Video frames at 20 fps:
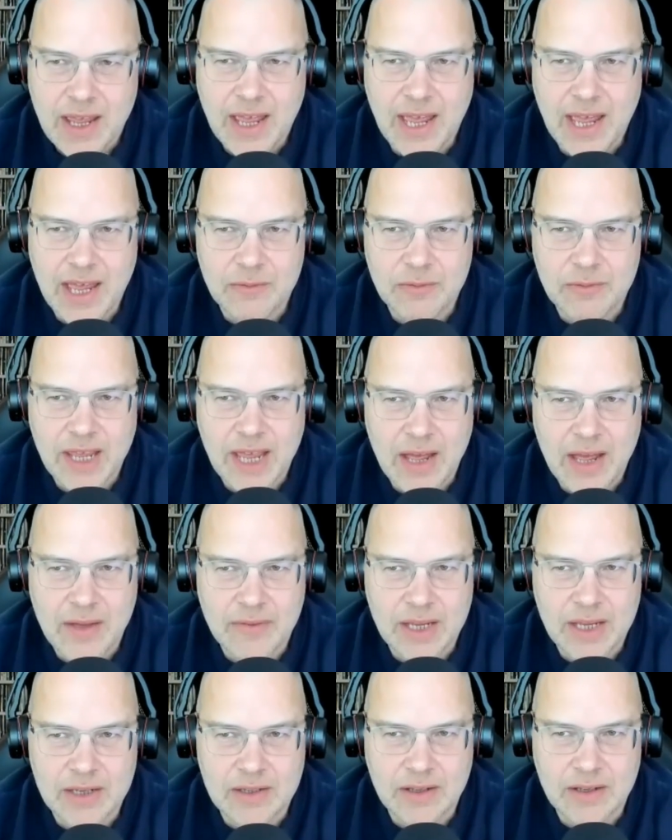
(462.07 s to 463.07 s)
And we
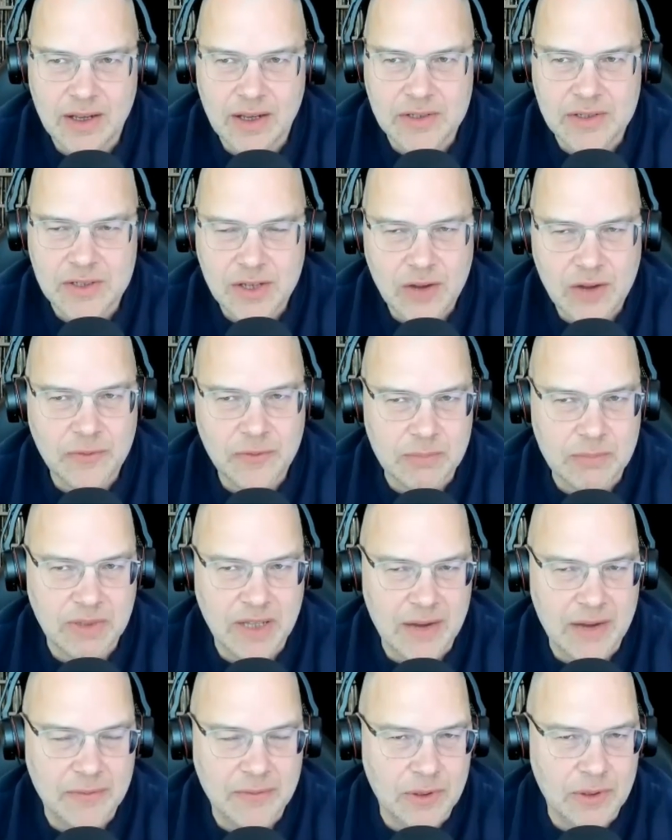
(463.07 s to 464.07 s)
have a, a software
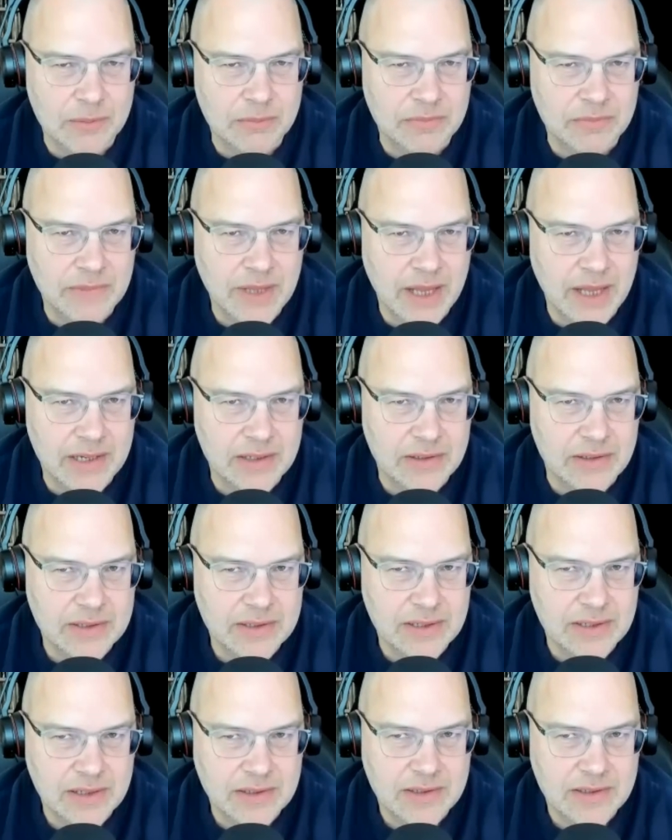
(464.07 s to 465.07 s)
platform that
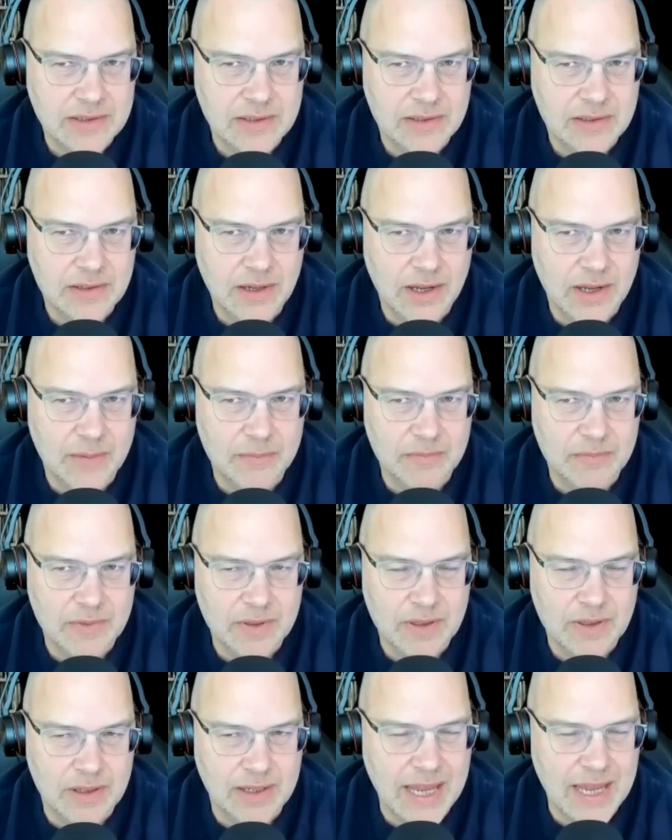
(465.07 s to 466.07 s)
sits um,
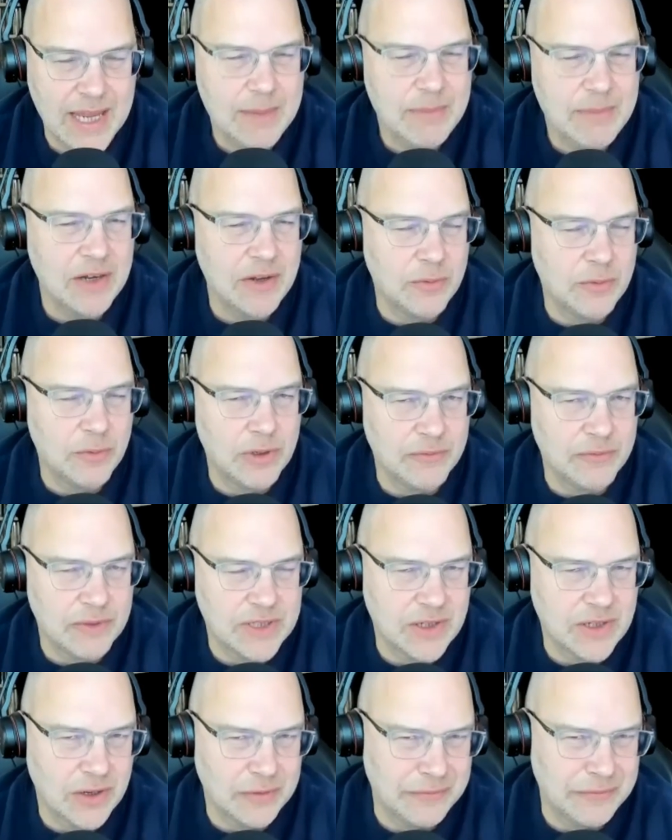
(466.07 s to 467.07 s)
that came out of the world of
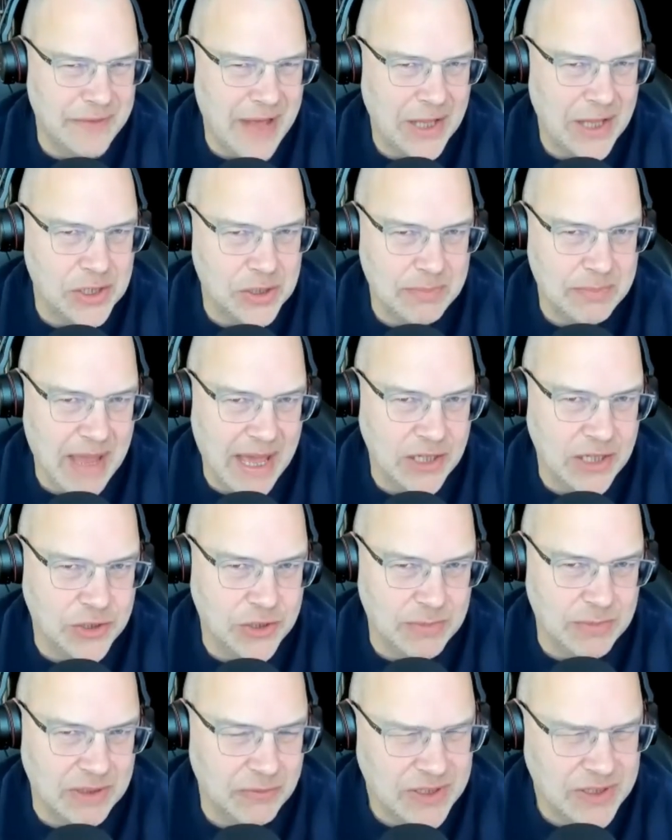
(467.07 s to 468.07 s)
what's called value
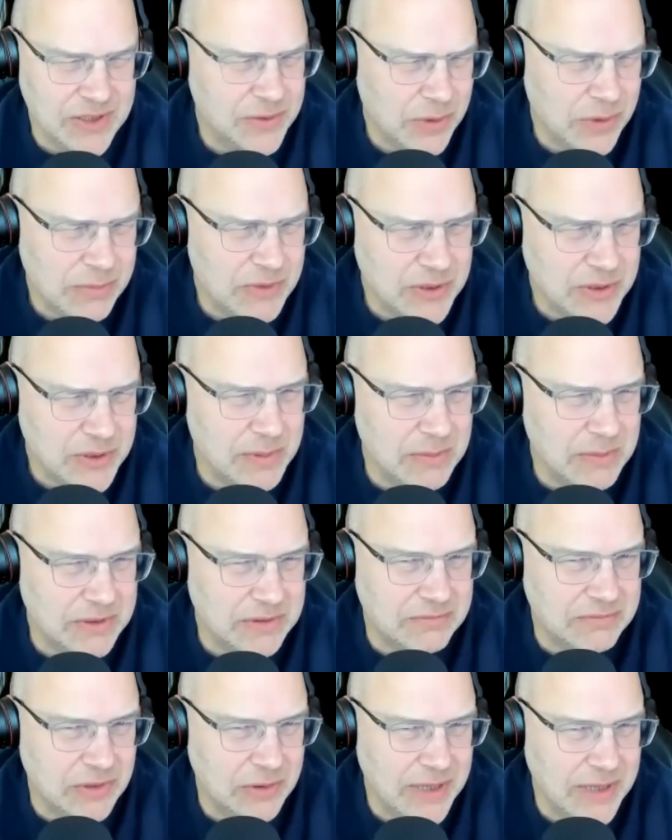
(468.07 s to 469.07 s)
management, which is a world most people
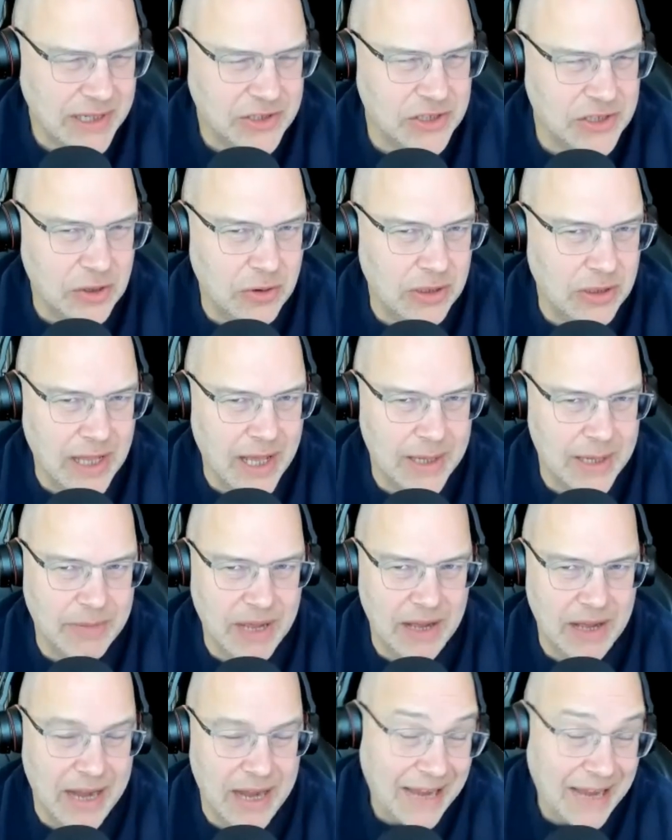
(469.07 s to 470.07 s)
don't actually know a lot
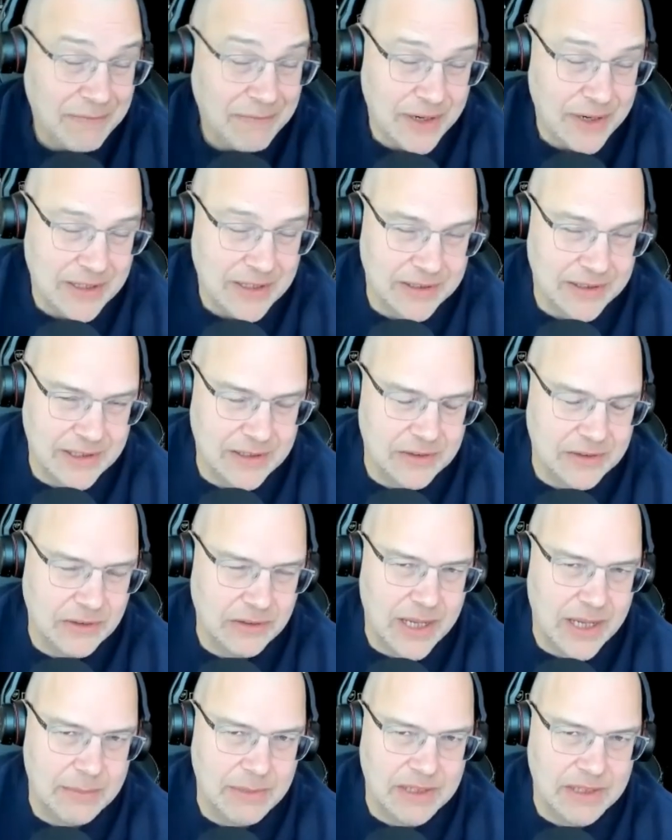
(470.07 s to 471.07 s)
about. I frankly didn't know a
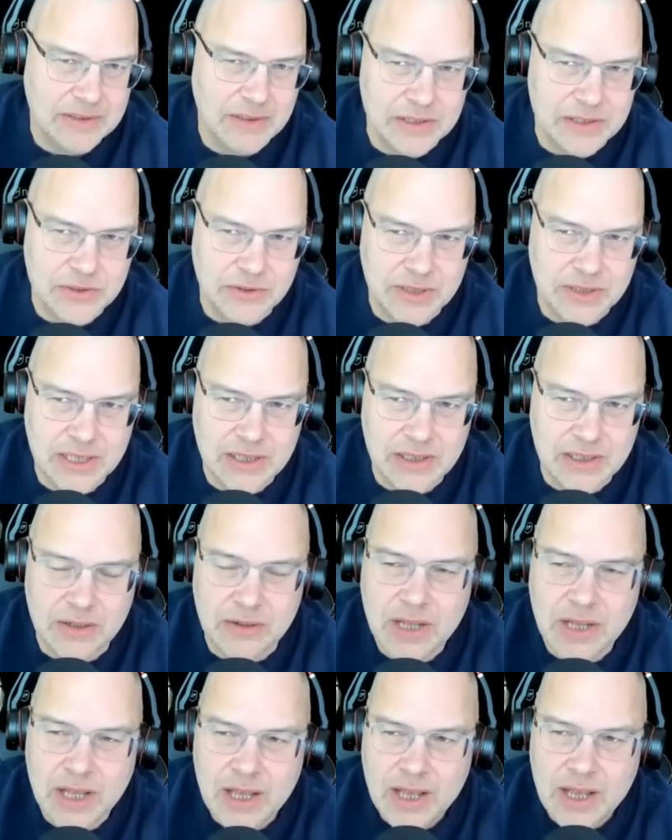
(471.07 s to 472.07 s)
lot about until I joined
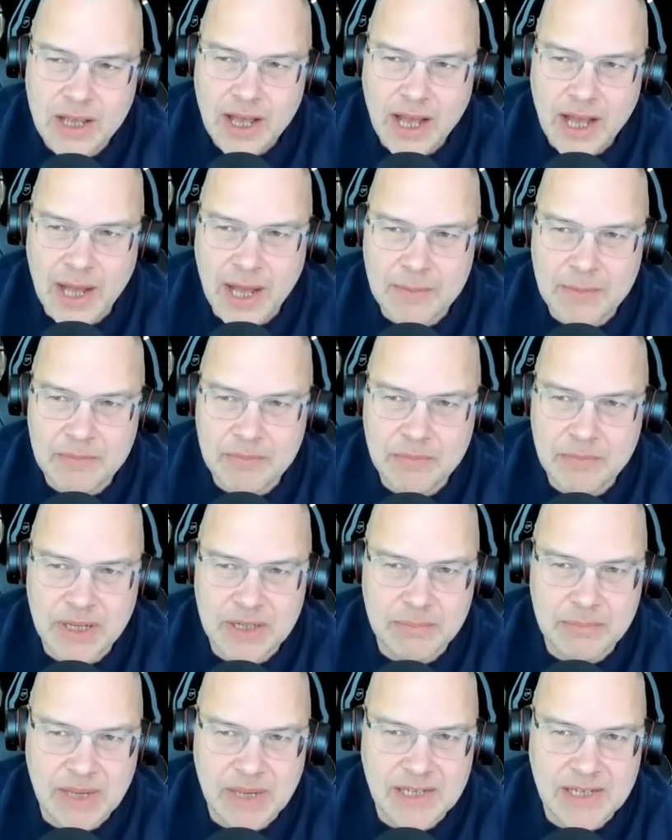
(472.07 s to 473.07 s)
Eco, um, mm-hmm.
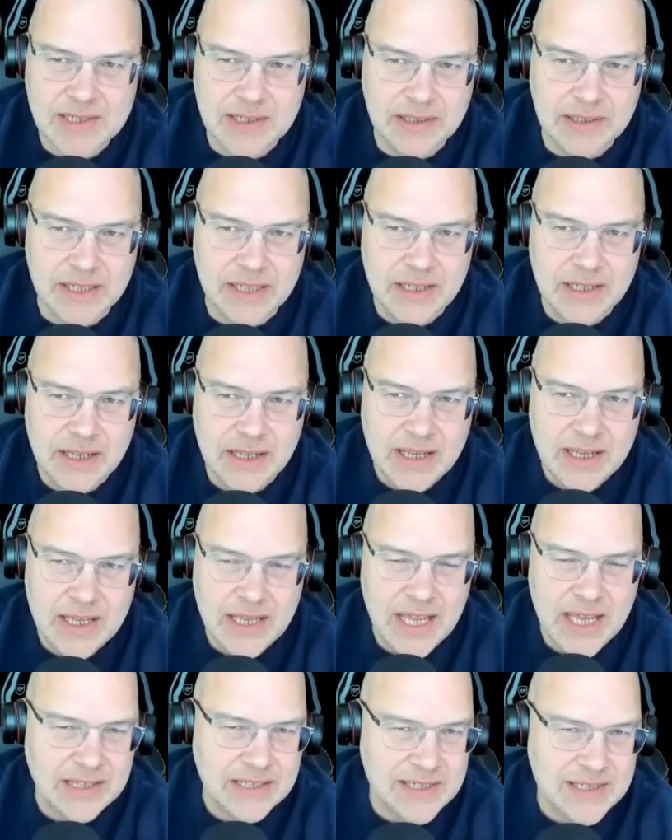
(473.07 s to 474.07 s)
but basically,
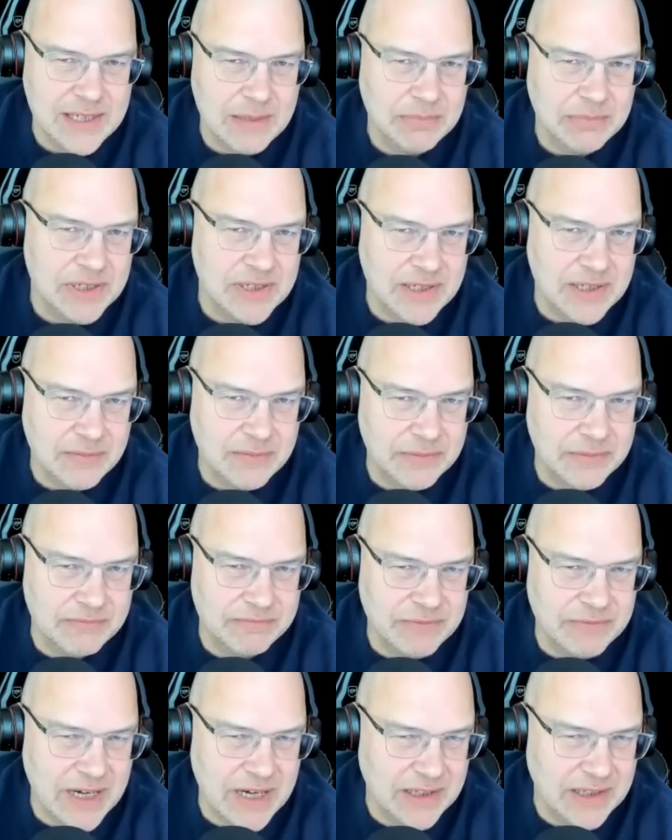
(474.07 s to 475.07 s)
at the simplest and
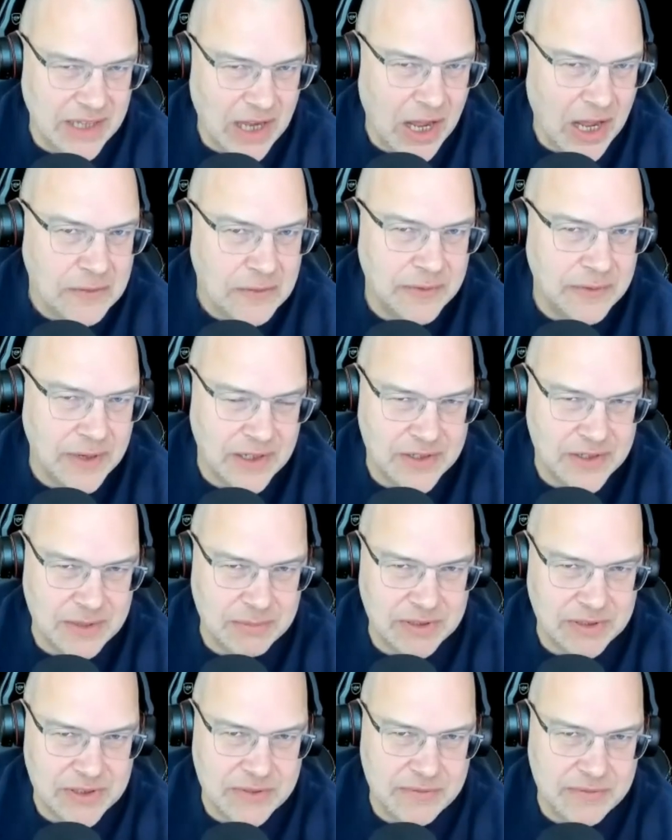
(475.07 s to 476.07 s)
frankly unfair
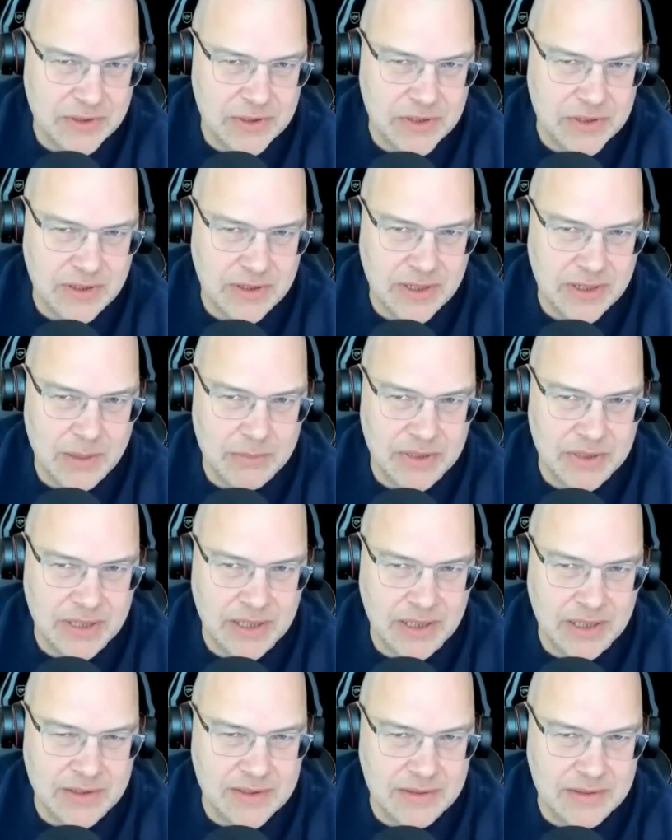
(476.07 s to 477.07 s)
simplest version of the
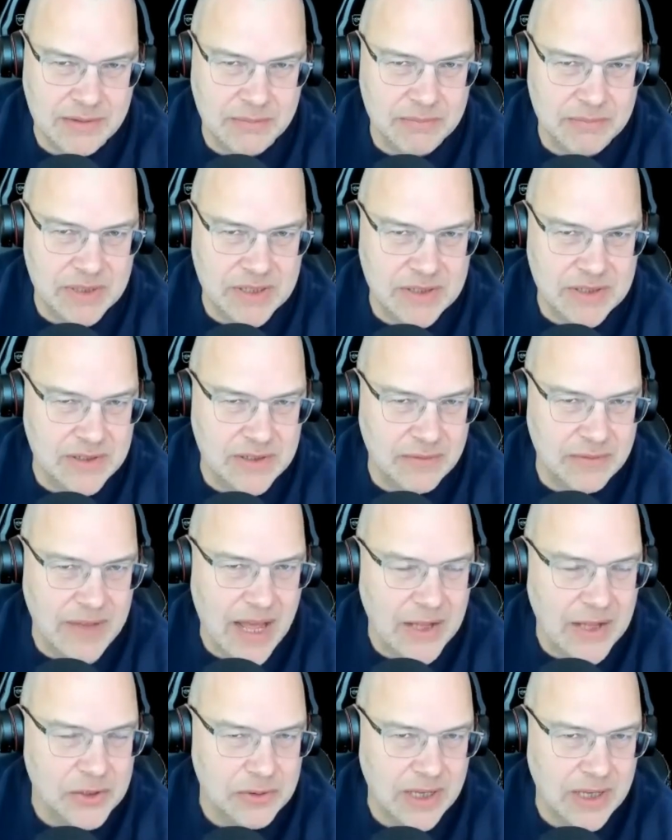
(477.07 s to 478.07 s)
company, it's the business of
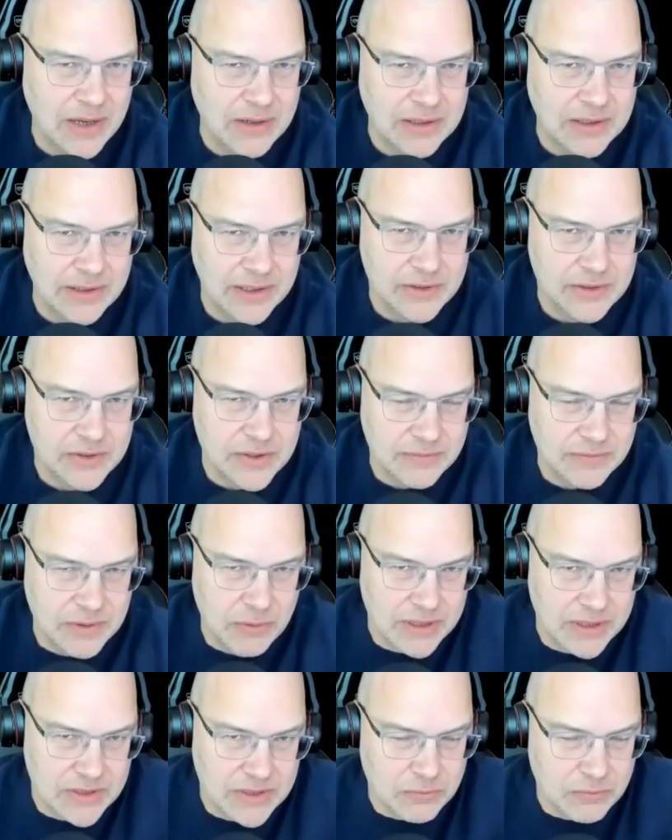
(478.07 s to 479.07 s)
value calculators. So if
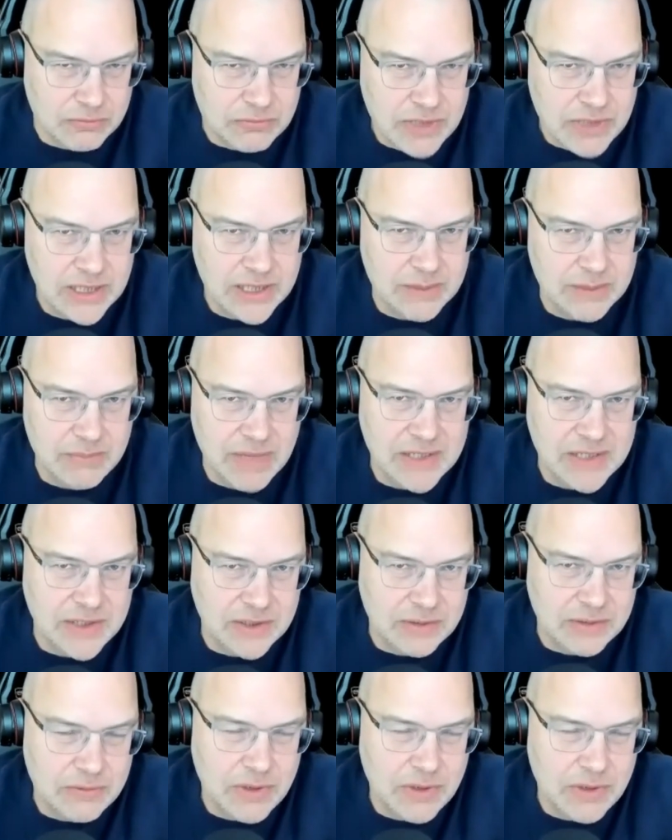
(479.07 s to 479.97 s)
you want this really amazing,